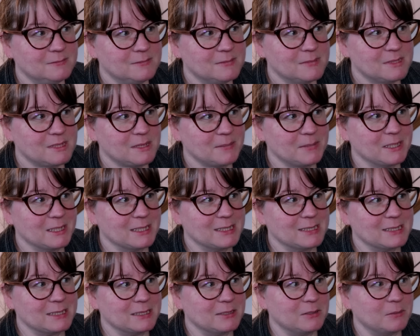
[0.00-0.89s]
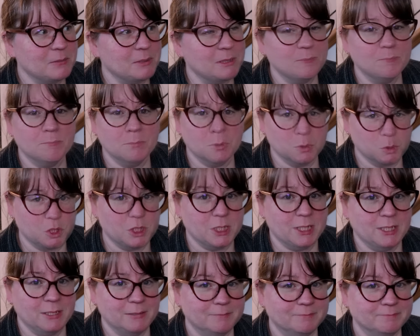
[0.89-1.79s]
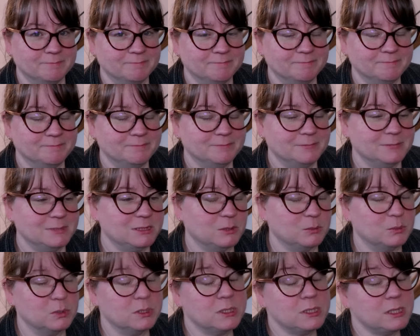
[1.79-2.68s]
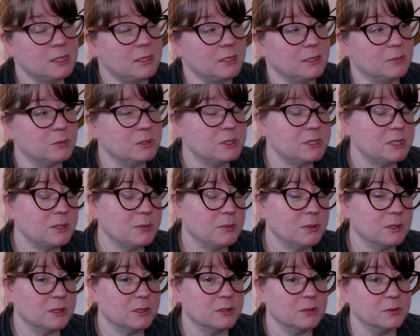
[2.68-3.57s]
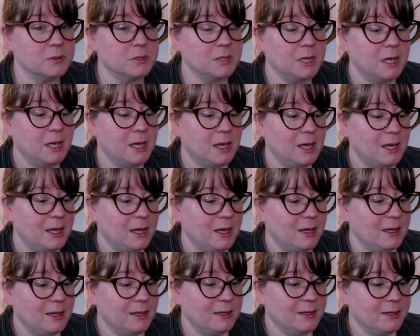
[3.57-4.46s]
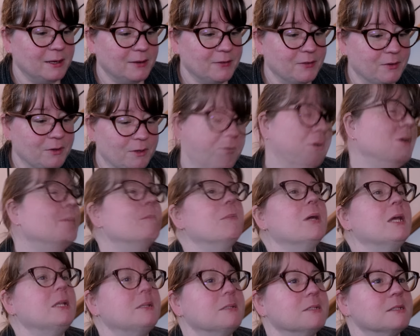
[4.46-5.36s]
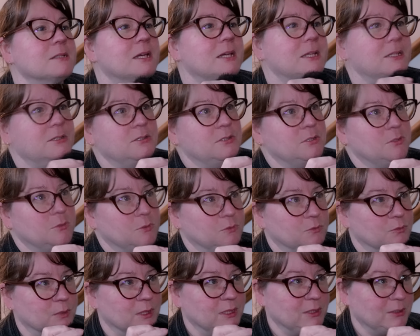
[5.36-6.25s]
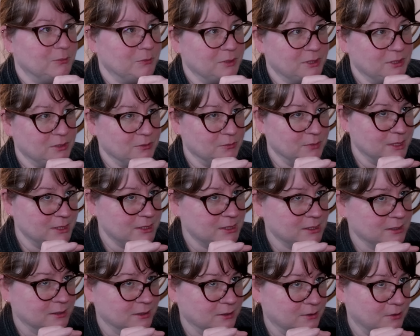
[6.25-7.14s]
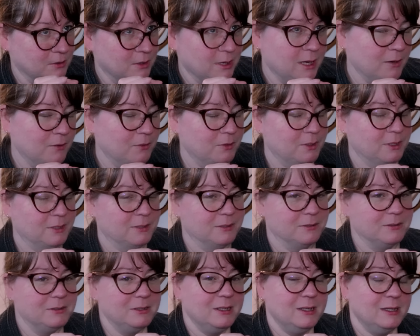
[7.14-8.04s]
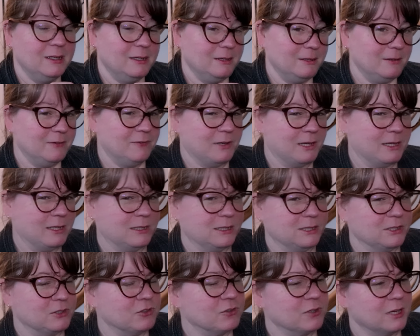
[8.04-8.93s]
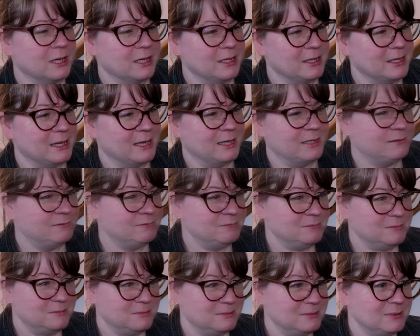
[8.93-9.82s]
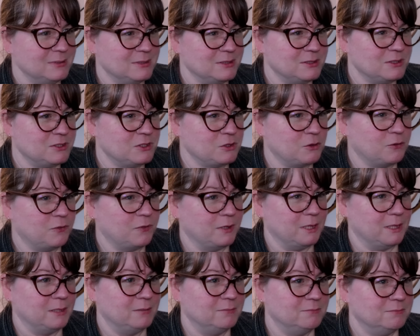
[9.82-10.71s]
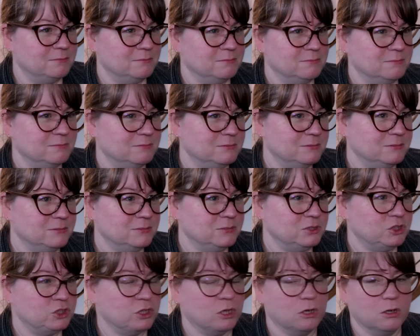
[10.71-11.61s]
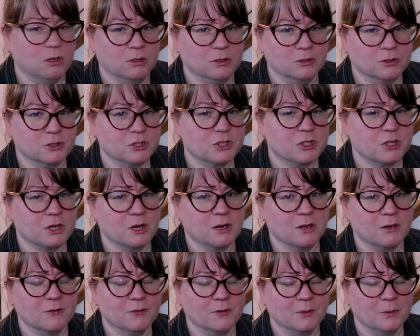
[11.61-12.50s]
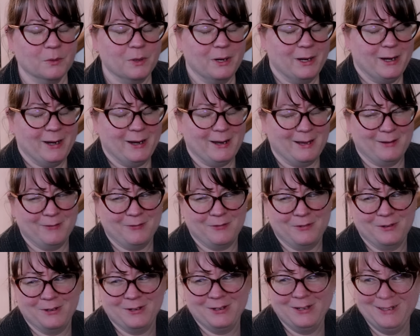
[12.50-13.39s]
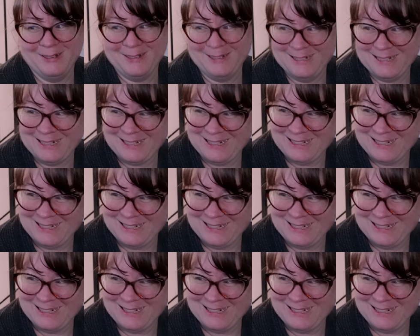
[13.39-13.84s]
Something that's a little bit bougie. So we'll see. We'll see where it goes. You never know. I might decide to run with the rest of the crowd and finally try that Sophie shawl or scarf or whatever